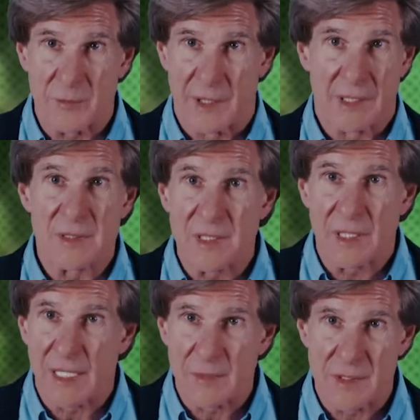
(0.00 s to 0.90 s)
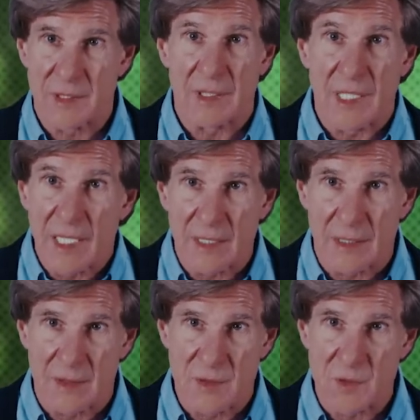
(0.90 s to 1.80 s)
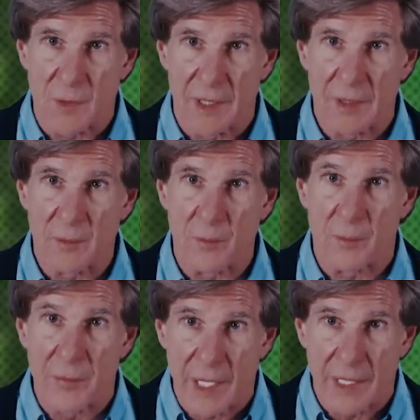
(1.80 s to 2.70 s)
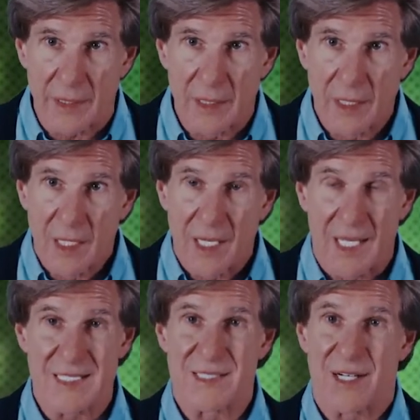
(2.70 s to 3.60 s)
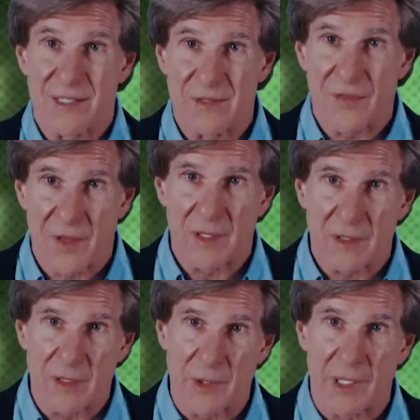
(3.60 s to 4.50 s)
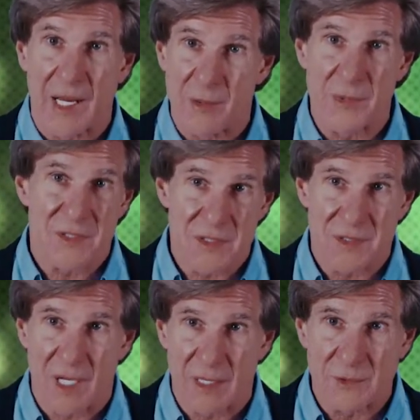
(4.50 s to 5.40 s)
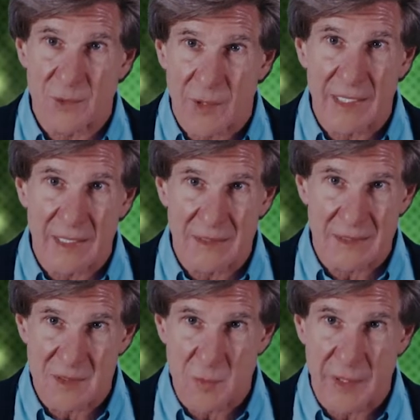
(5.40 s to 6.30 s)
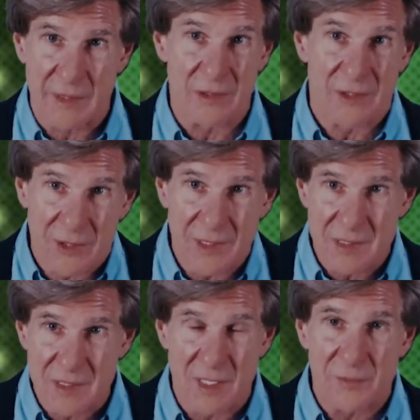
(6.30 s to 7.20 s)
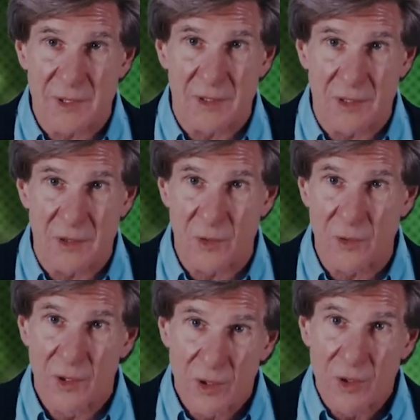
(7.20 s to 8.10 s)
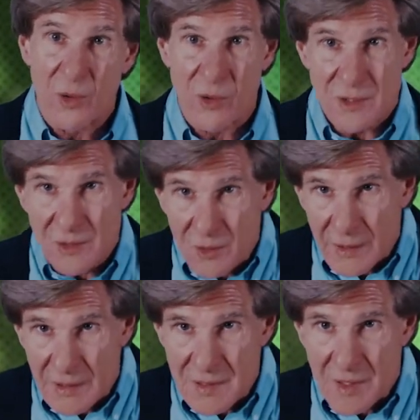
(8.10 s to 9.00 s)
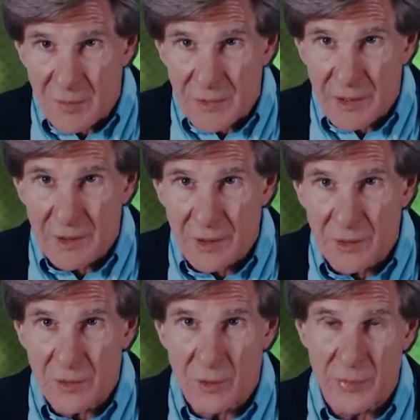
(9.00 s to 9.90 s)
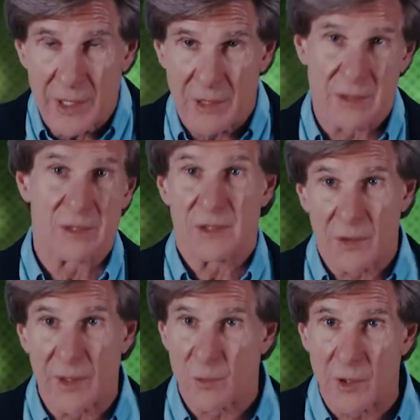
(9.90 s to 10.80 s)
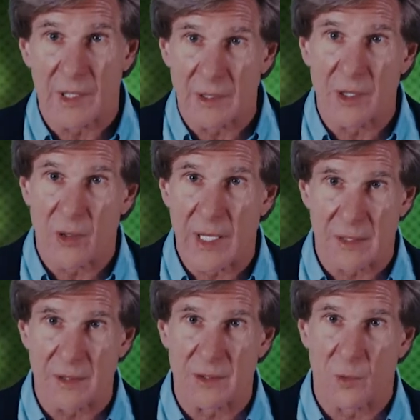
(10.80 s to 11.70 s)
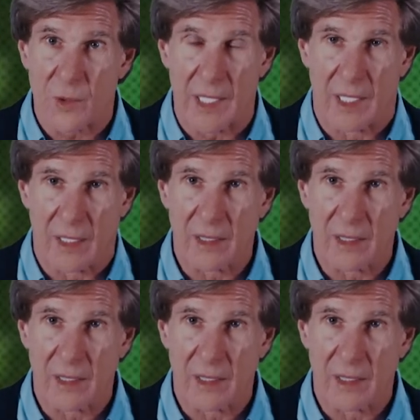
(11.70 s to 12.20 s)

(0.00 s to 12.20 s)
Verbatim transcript: me until I was in the editing suite, but I started thinking about how much time do I get to spend learning something new, or doing something new compared to doing what I know how to do well.